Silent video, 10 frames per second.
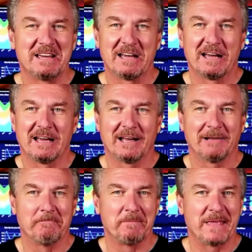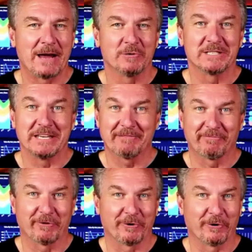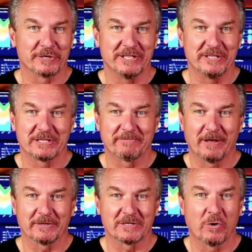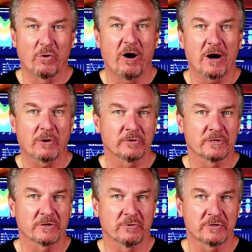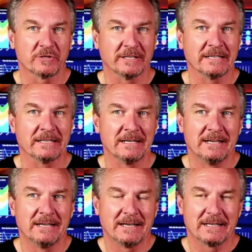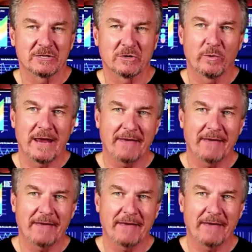that was it for her. She just felt so awkward socially. And so we have